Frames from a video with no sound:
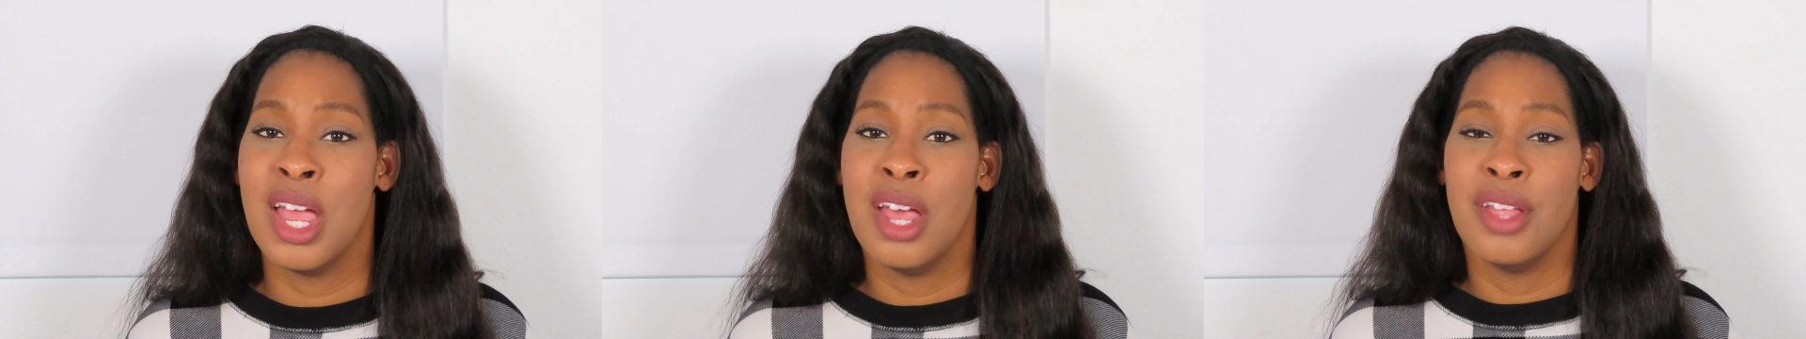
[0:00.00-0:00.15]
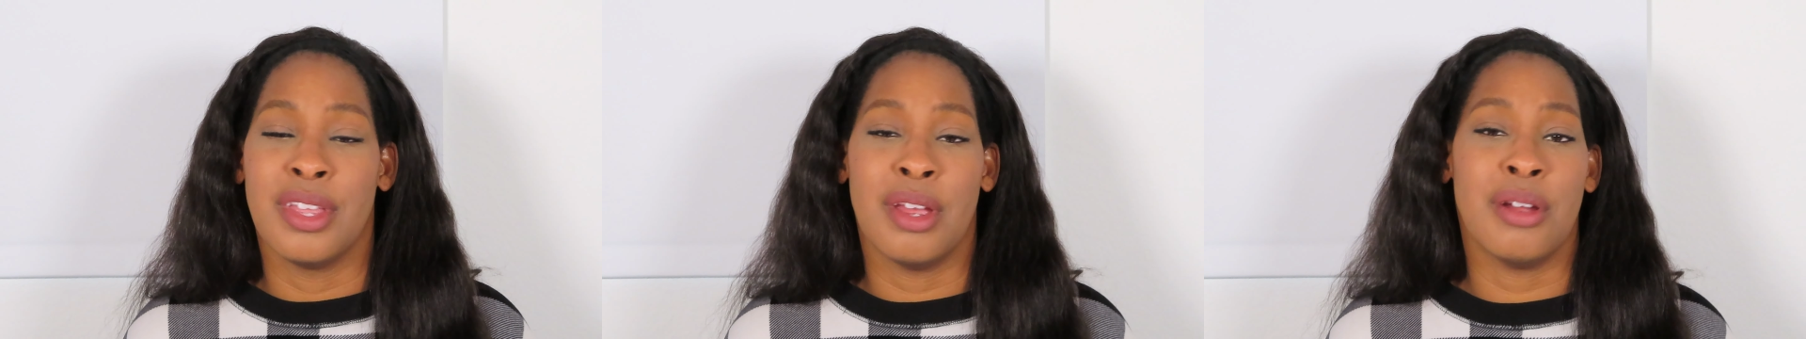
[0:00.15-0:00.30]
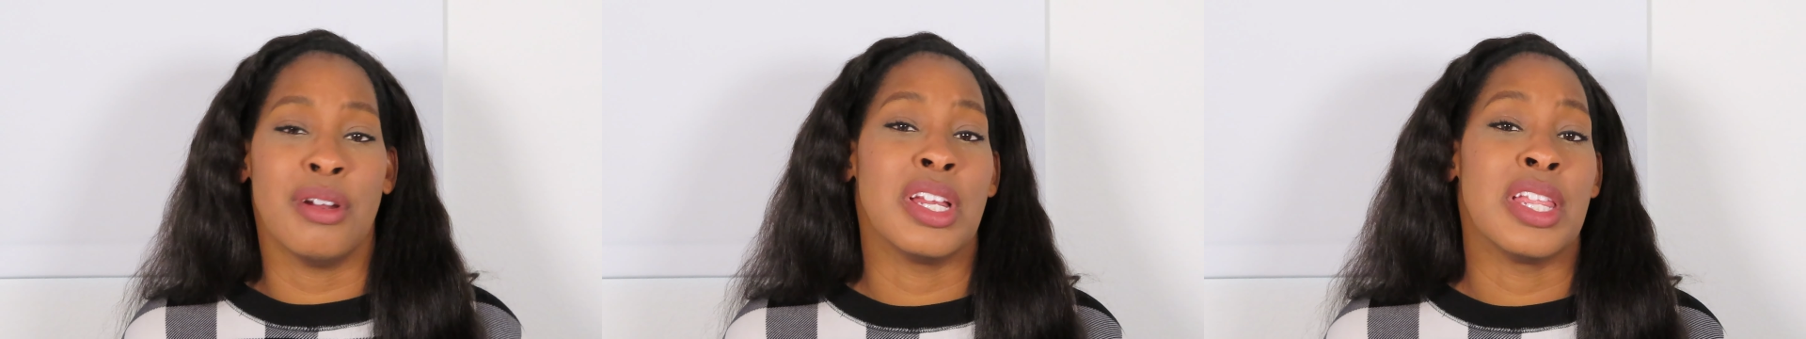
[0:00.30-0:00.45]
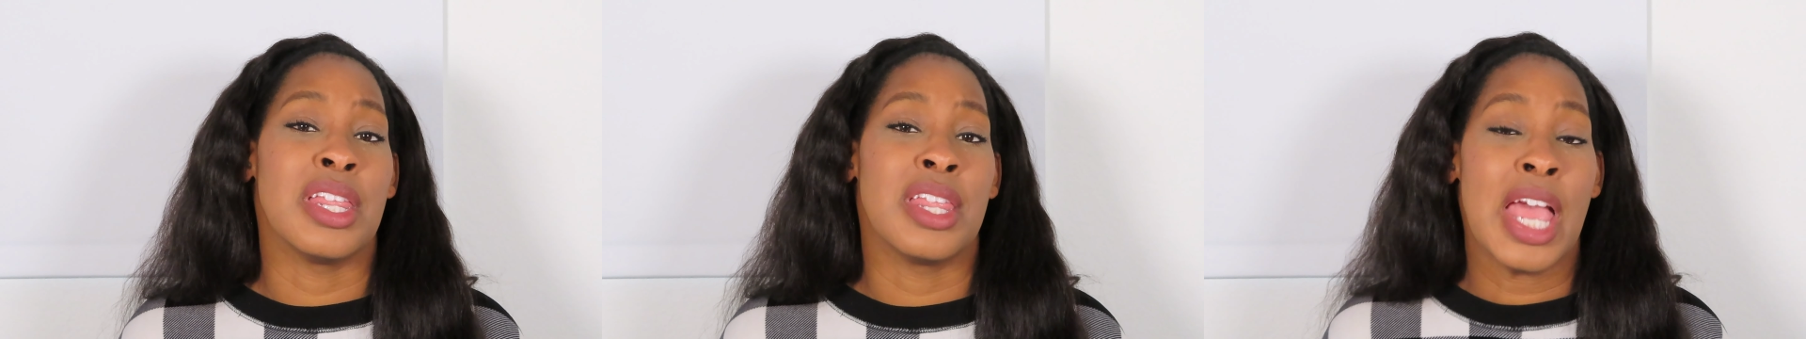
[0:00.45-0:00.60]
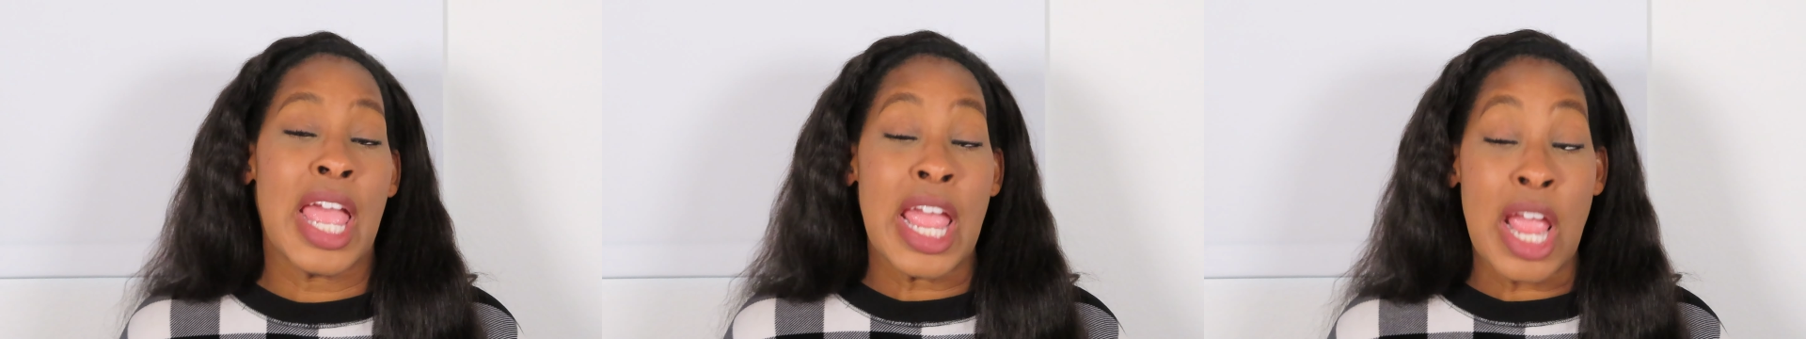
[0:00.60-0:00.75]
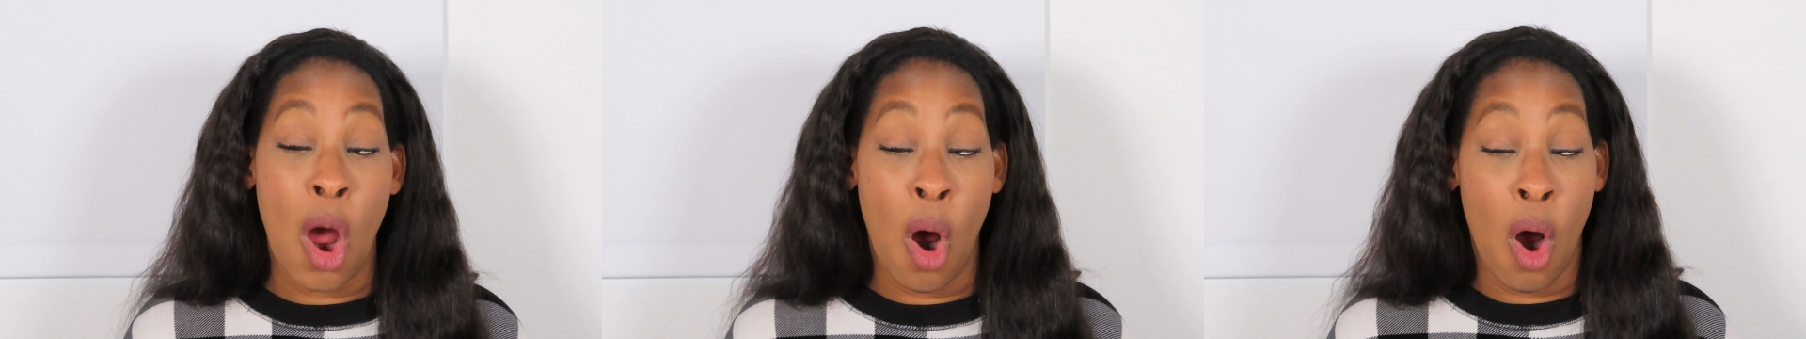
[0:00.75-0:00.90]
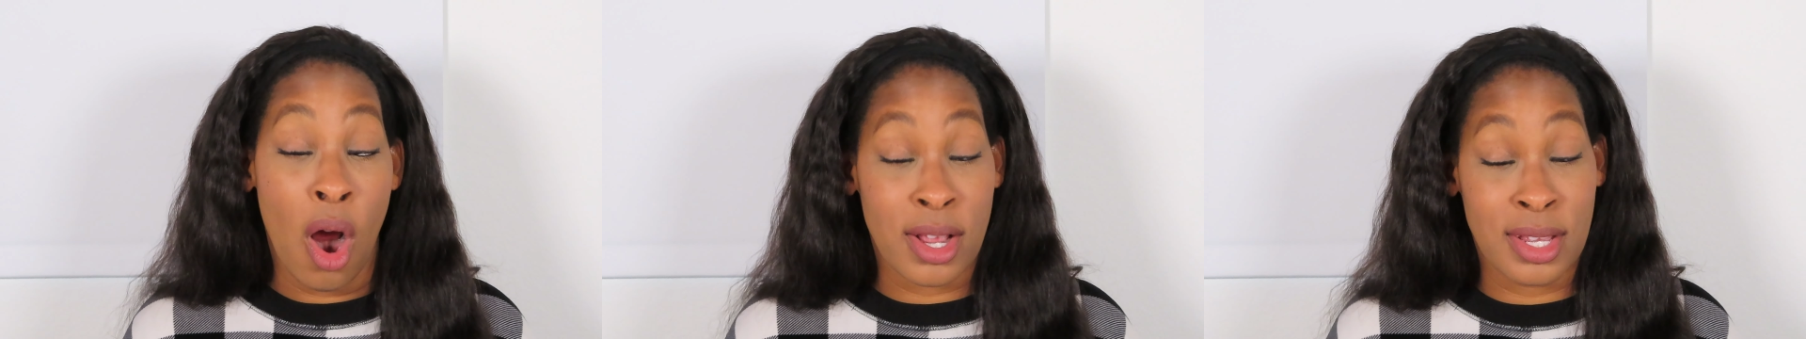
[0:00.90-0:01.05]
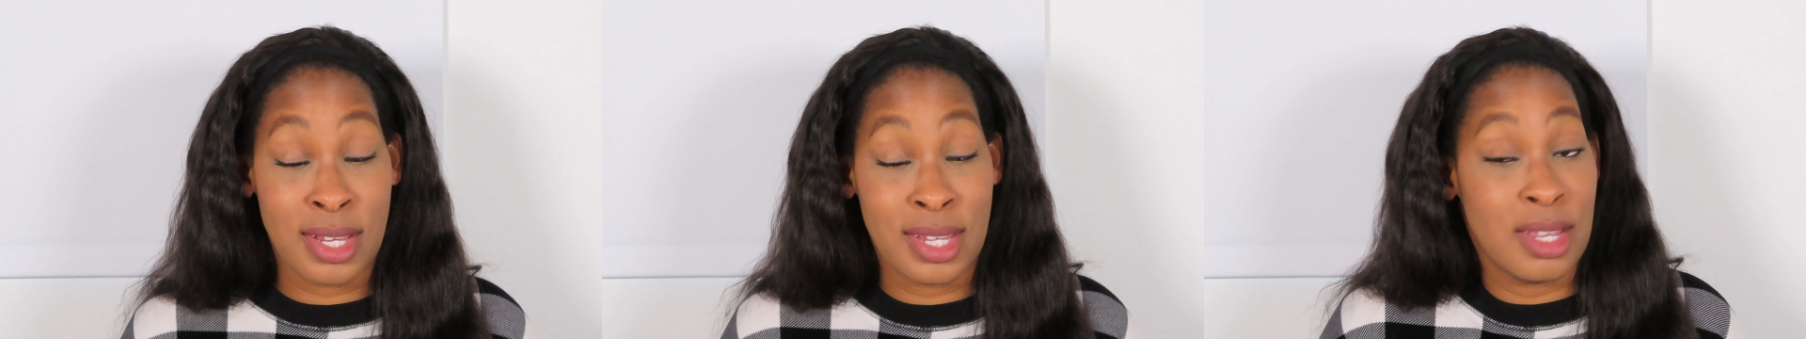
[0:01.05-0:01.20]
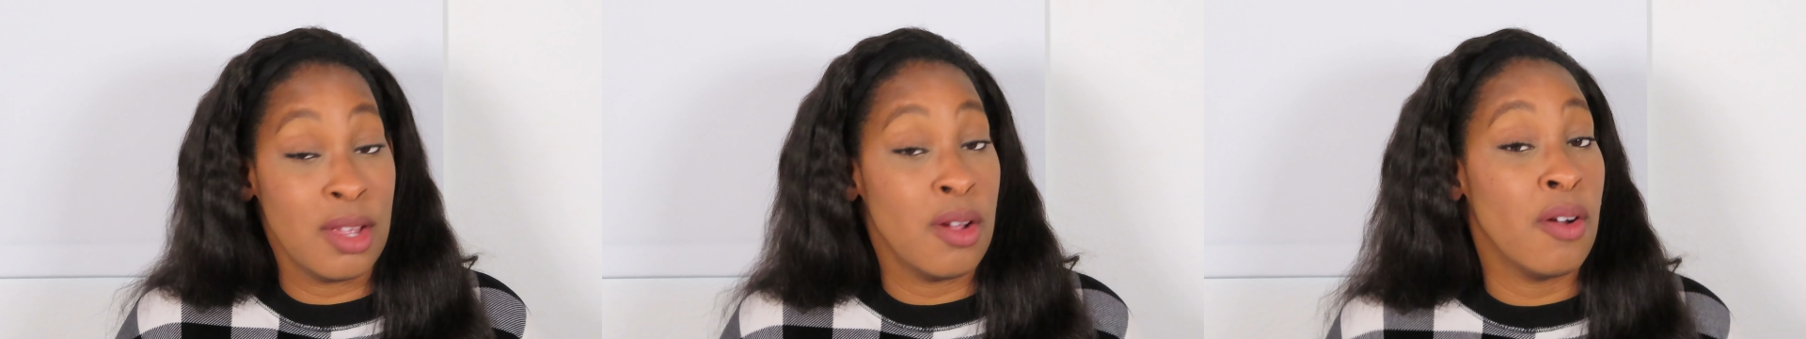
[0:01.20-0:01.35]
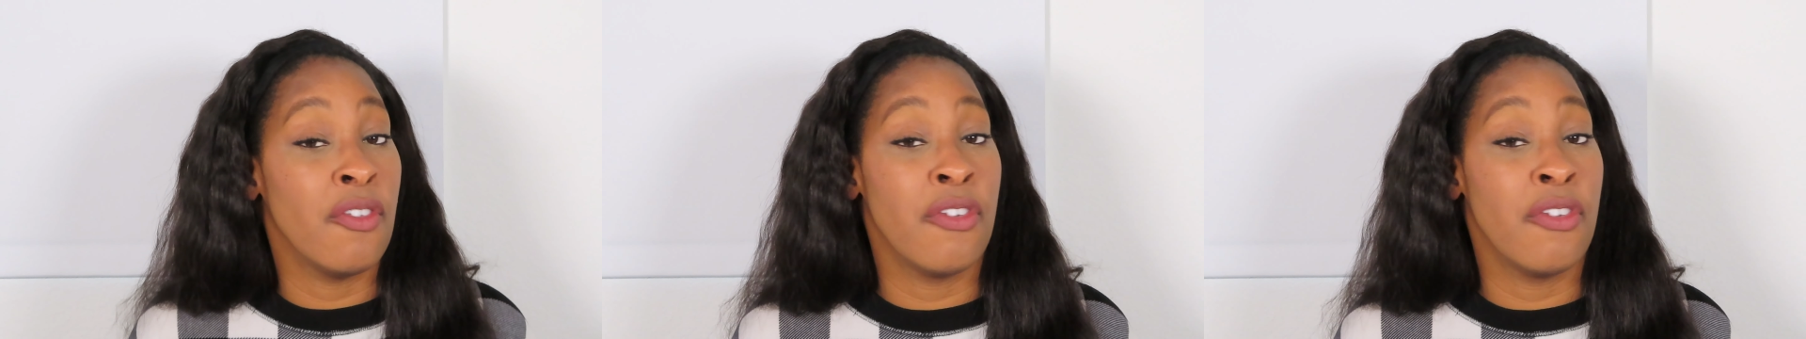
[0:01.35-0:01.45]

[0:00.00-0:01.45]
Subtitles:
They are still